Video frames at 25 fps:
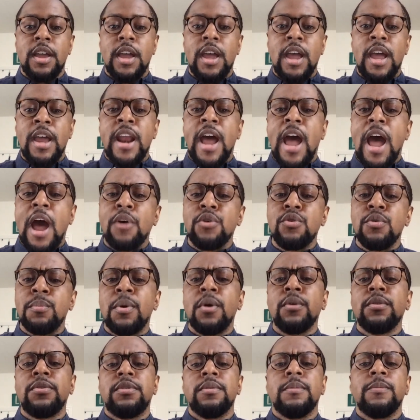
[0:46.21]
And how do
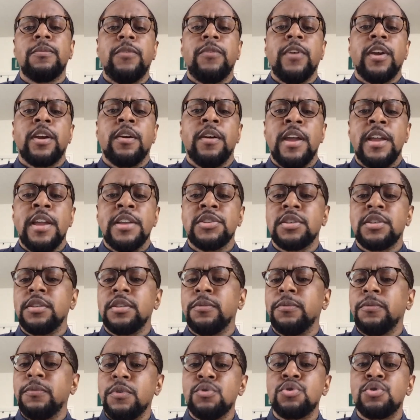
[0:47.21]
both of them figure into the
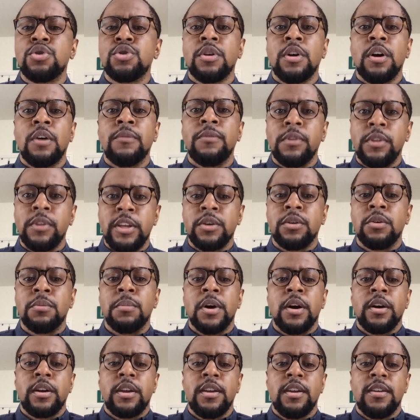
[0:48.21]
future of a legal
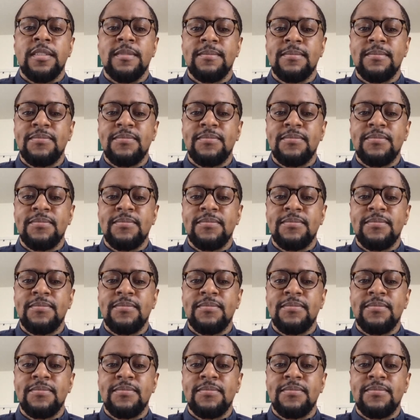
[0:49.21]
market?